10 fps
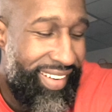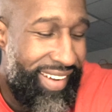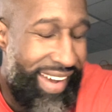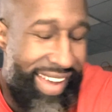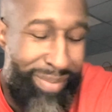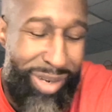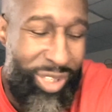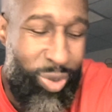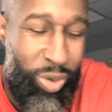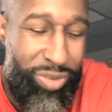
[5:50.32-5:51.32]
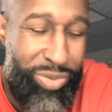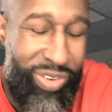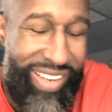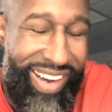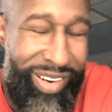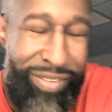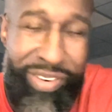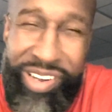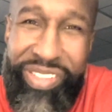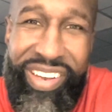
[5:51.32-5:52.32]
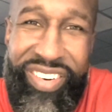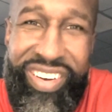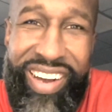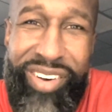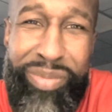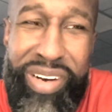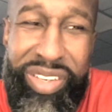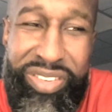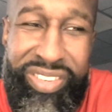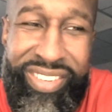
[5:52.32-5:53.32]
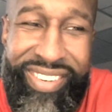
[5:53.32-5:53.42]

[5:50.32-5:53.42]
I had my shorts pulled down in front of the entire bus.